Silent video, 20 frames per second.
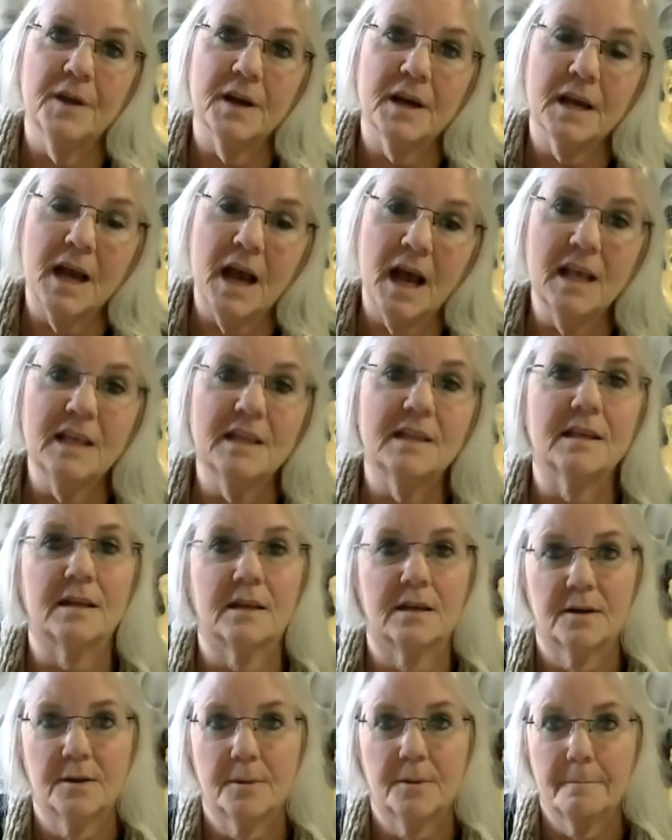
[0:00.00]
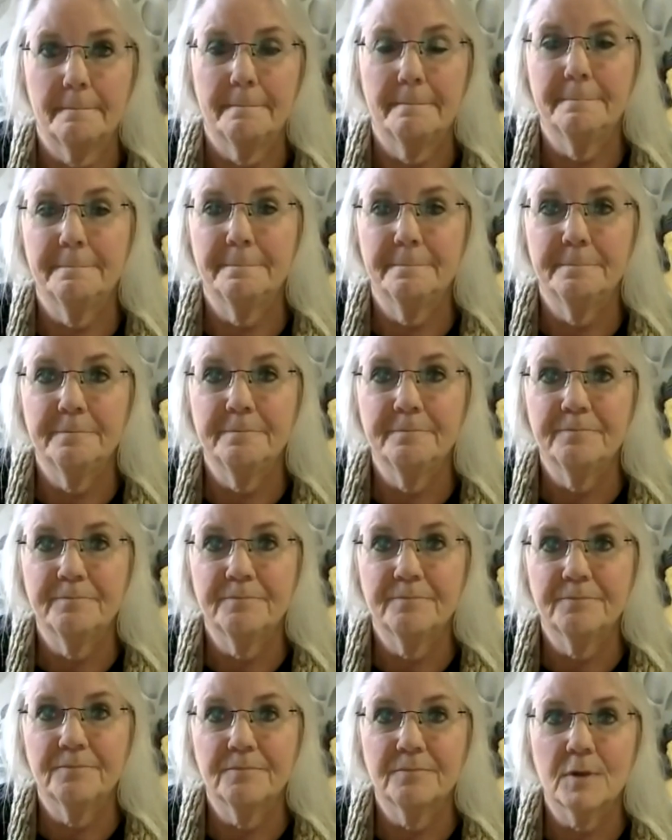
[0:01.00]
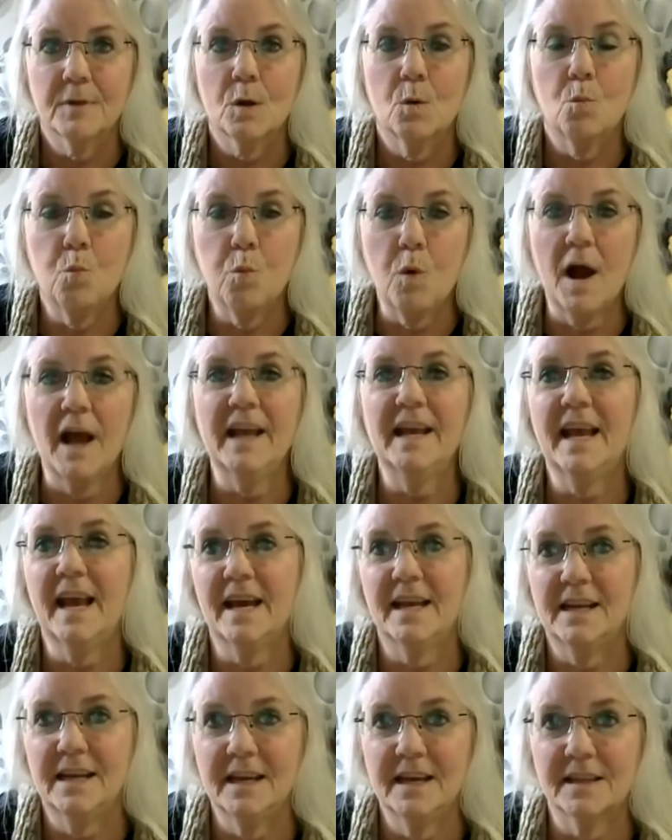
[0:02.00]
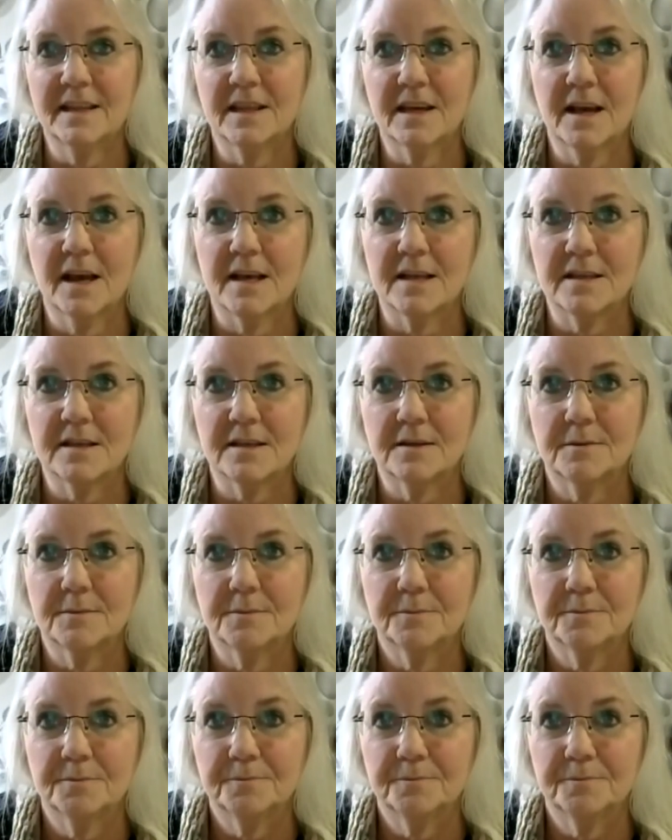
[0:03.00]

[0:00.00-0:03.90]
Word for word: the cousin. Why can't he get the cousin?